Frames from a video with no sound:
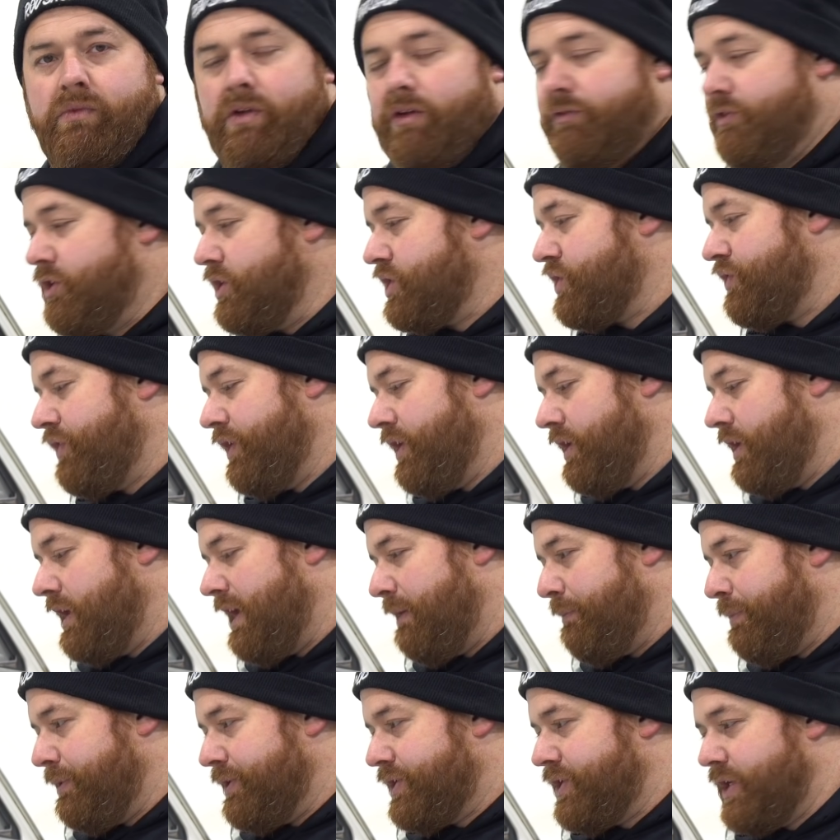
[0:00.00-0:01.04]
I've just fitted
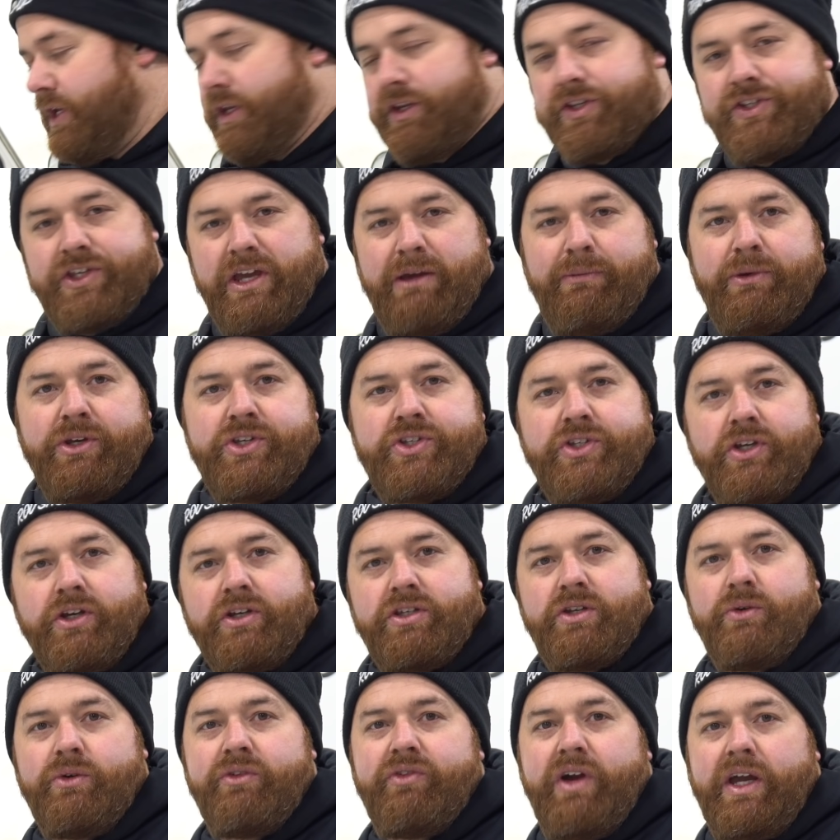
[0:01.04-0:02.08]
up a set of
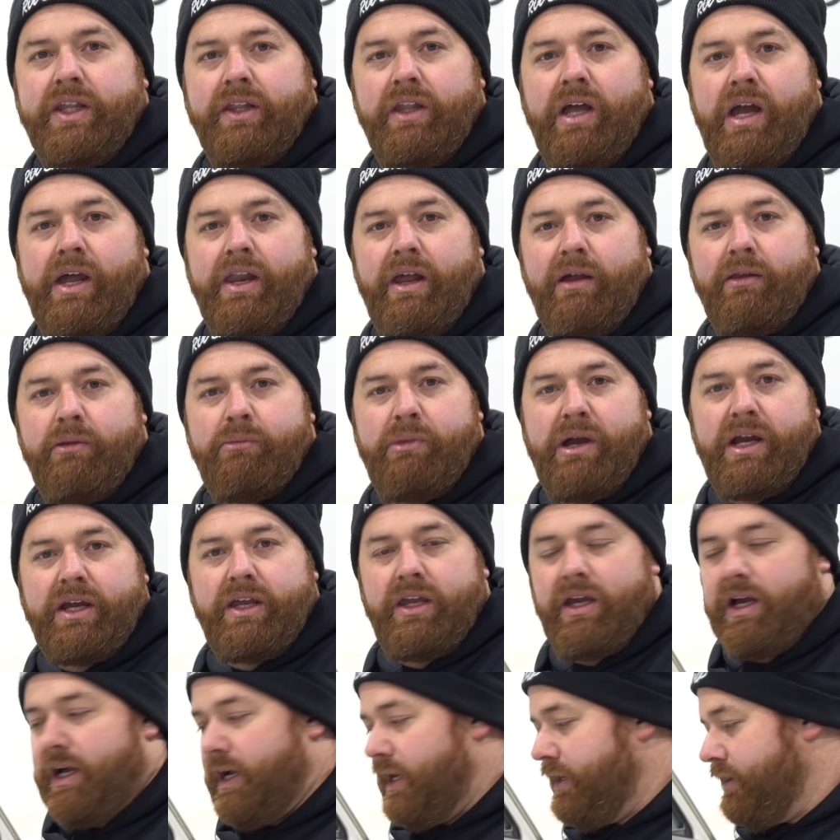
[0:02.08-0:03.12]
semi-slicks that we've had laying up in the
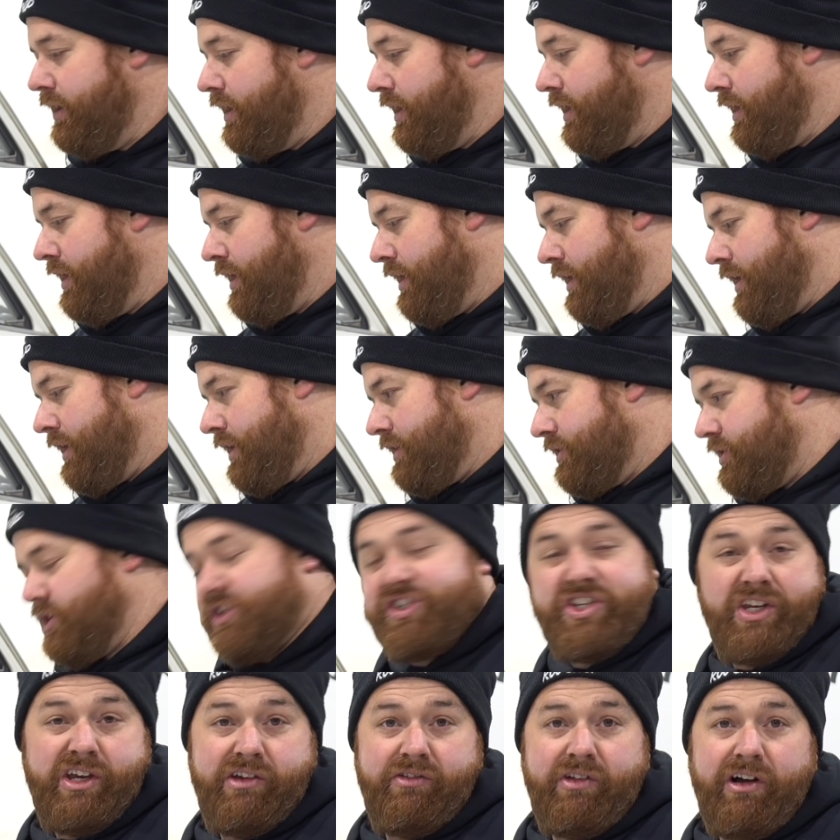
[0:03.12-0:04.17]
backyard to
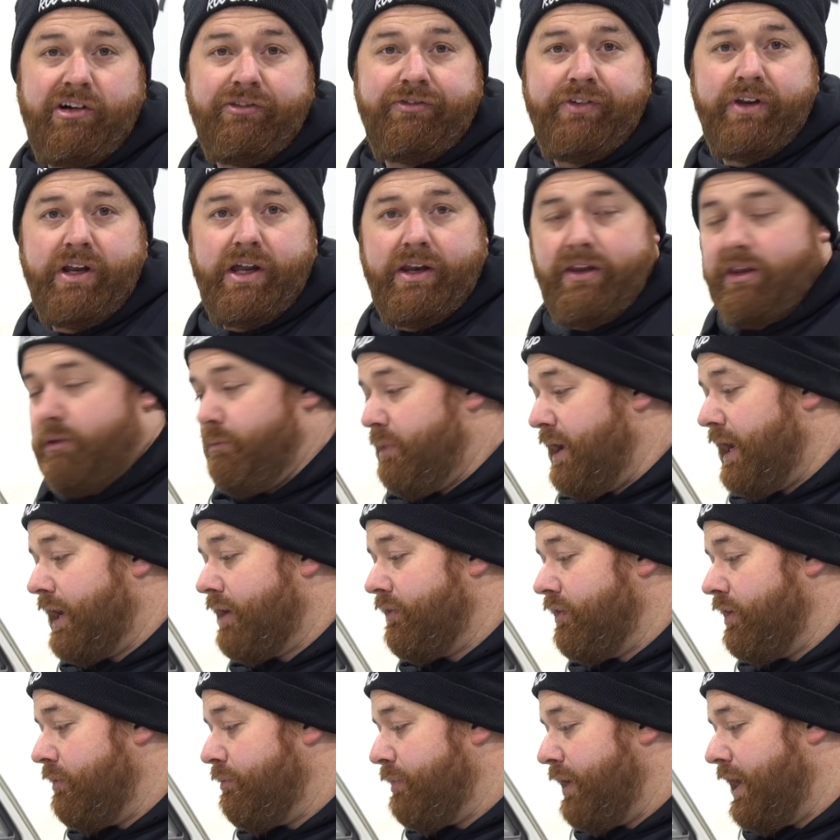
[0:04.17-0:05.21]
see if they'll fit under the back
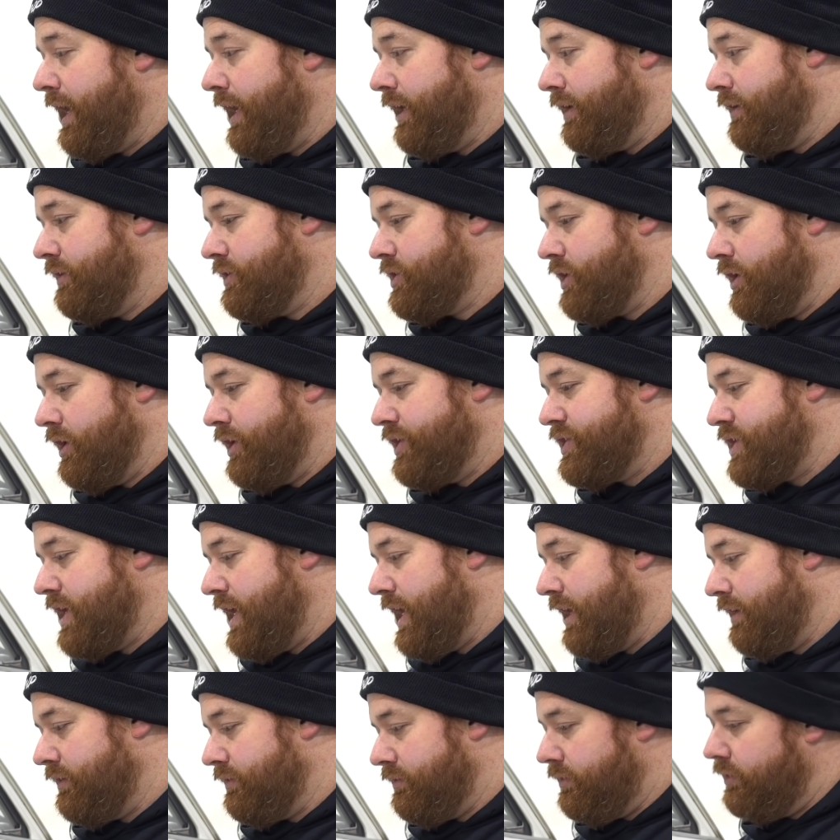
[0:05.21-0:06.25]
of it, but turns
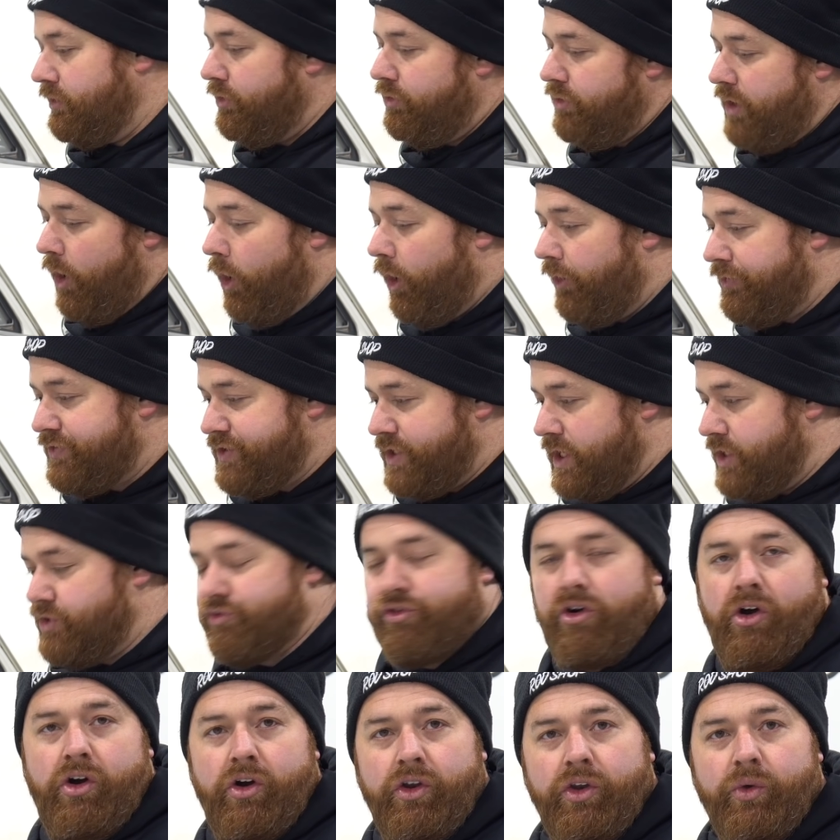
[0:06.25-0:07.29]
out the offset's
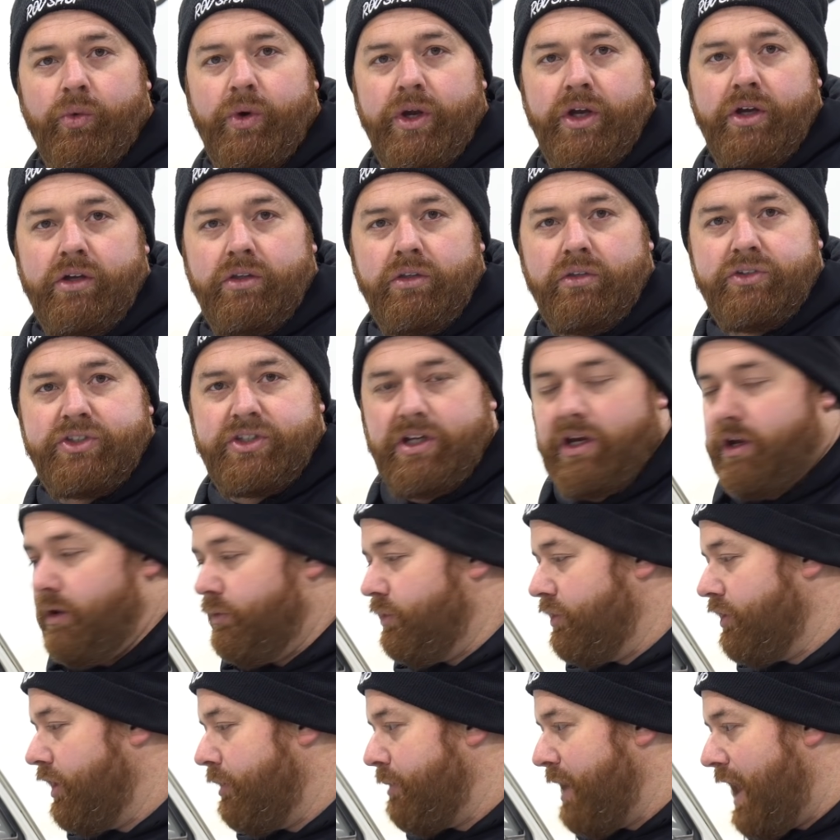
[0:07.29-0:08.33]
wrong on the wheel, so
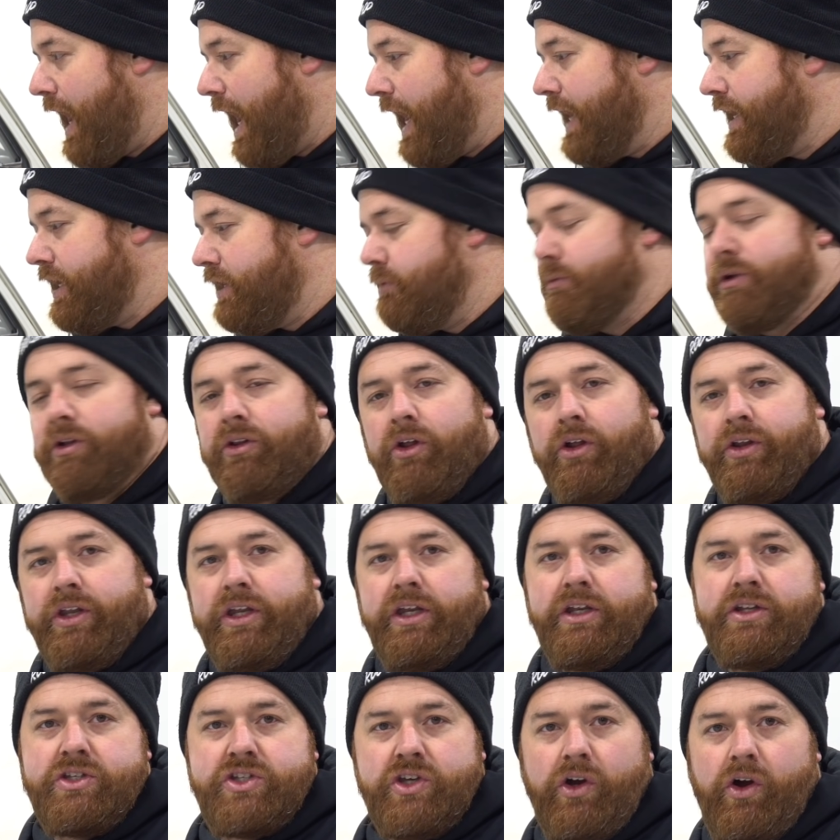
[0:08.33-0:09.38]
we've got about 80 mil on
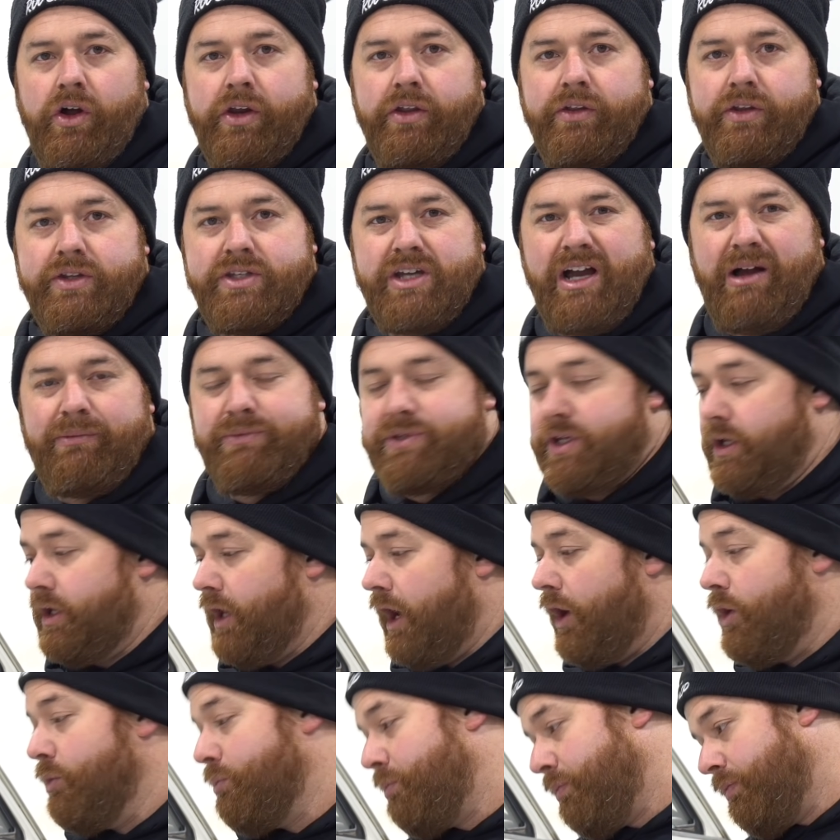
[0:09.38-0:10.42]
the inside of the tub to
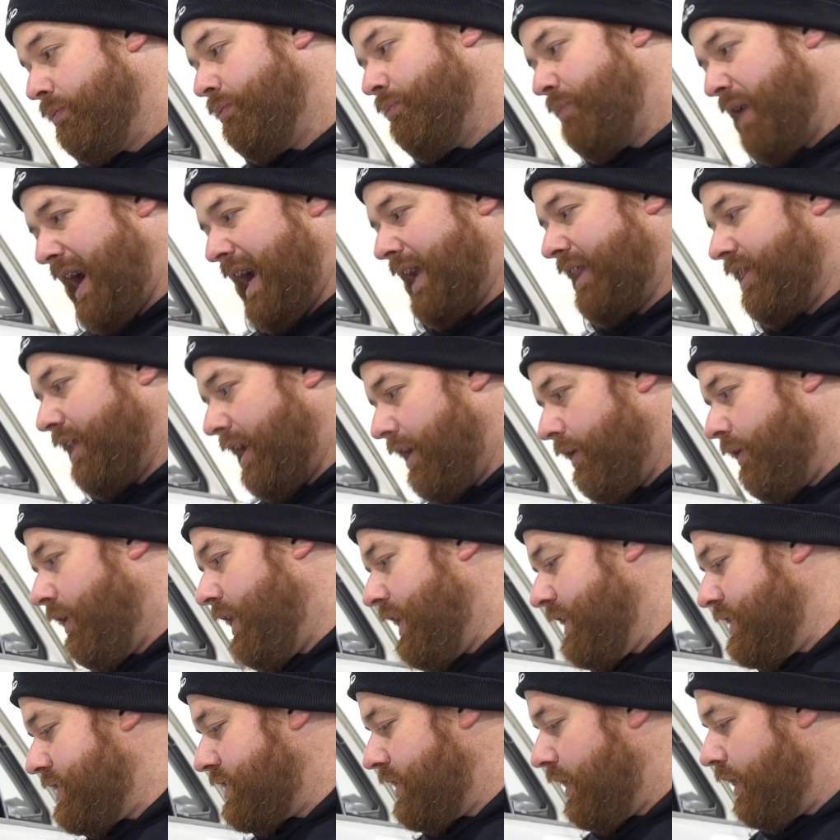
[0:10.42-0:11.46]
go back that
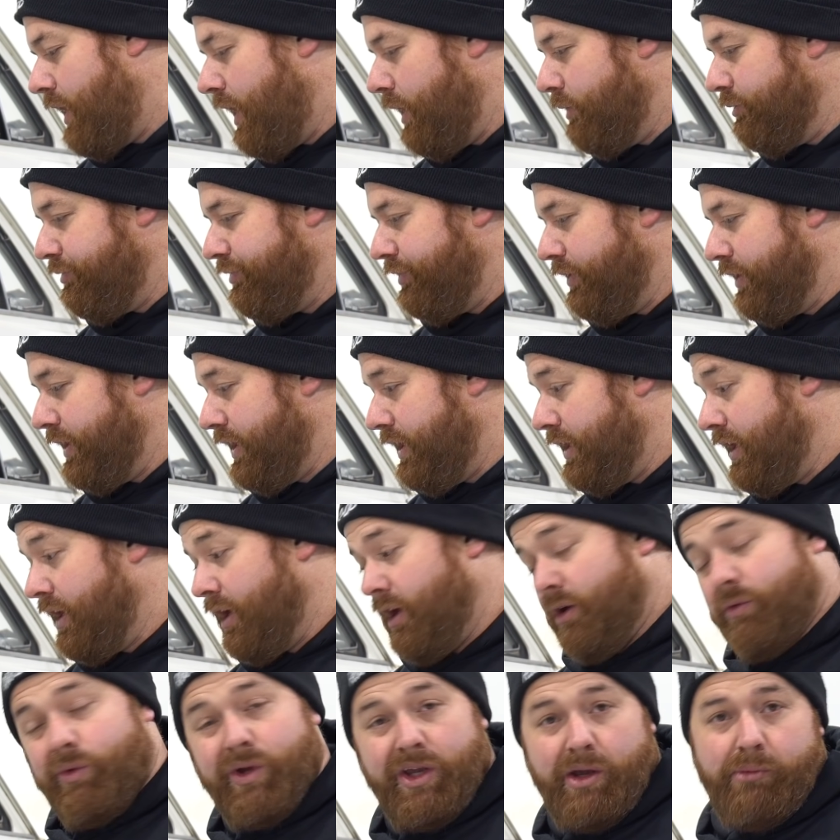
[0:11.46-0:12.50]
way, so
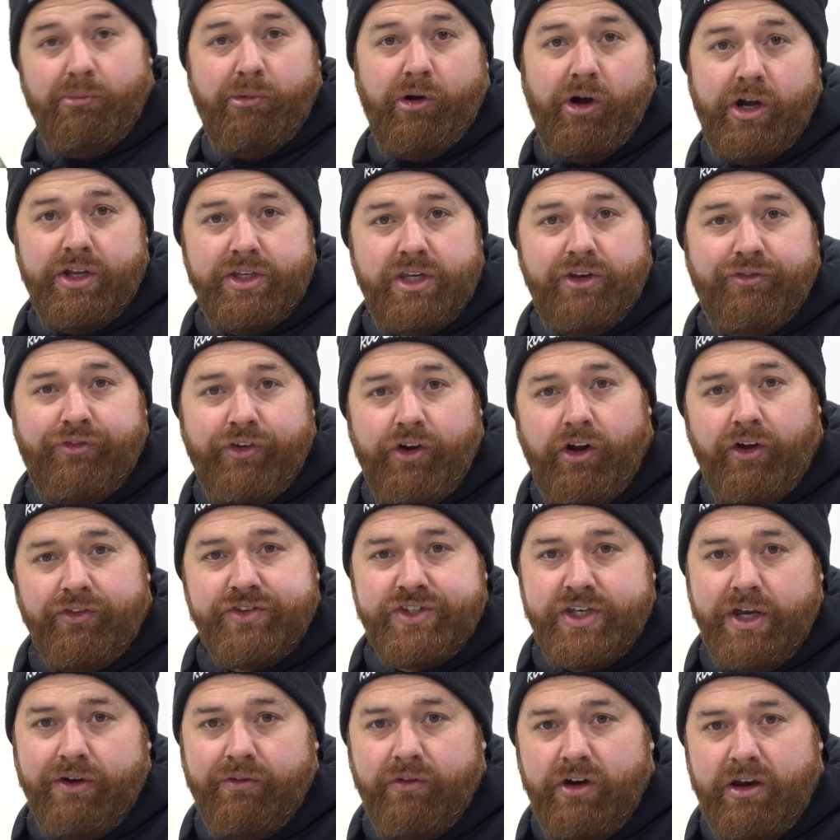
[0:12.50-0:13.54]
hopefully we can buy a different
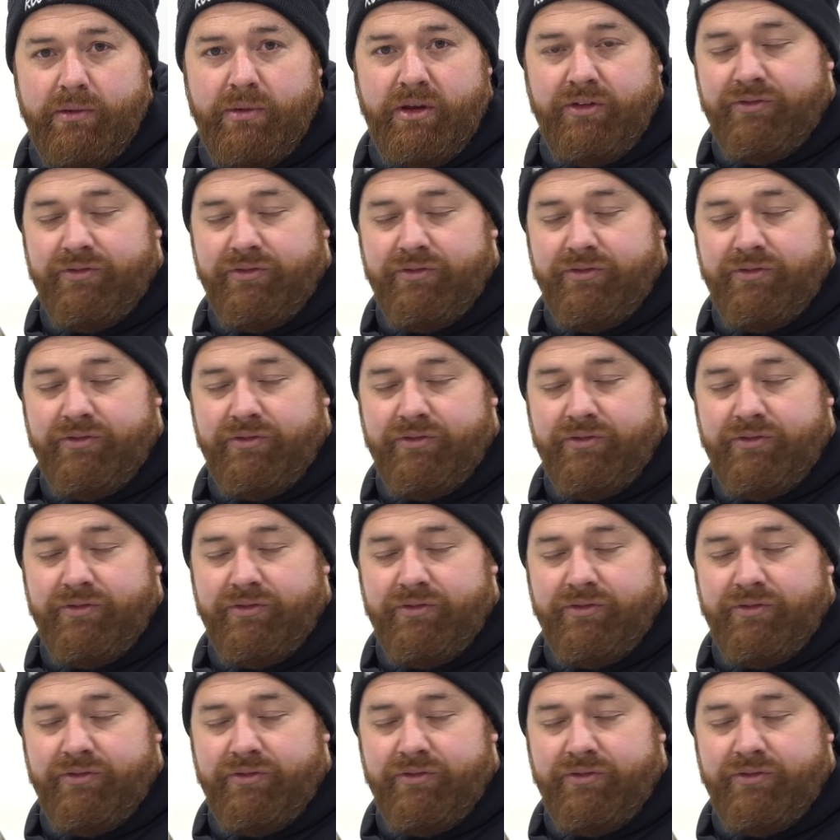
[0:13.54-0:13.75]
offset rim.